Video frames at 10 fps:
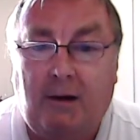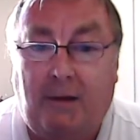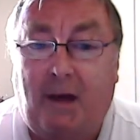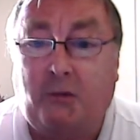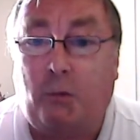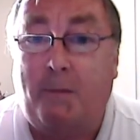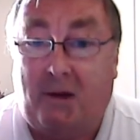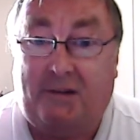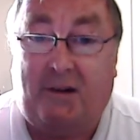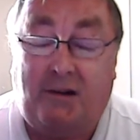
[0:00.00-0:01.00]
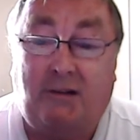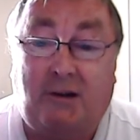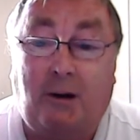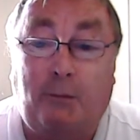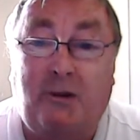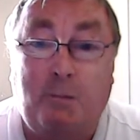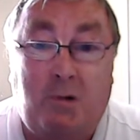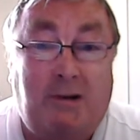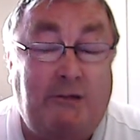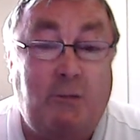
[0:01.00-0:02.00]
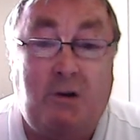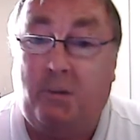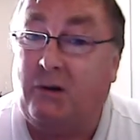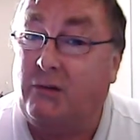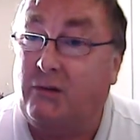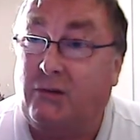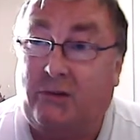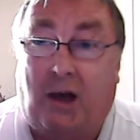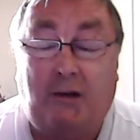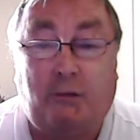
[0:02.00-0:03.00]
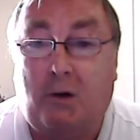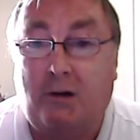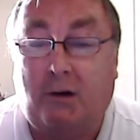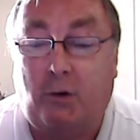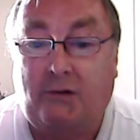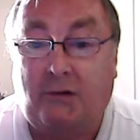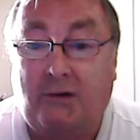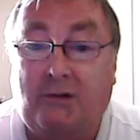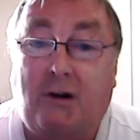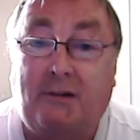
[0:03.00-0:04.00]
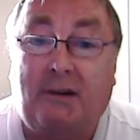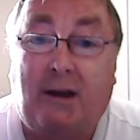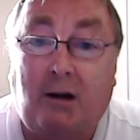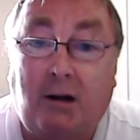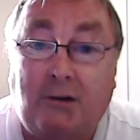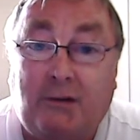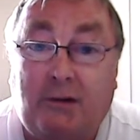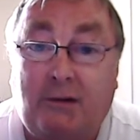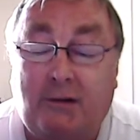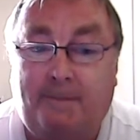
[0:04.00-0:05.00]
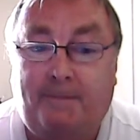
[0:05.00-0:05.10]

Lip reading: And that's where meditation comes in, believe me, because that's where the questions start to get answered.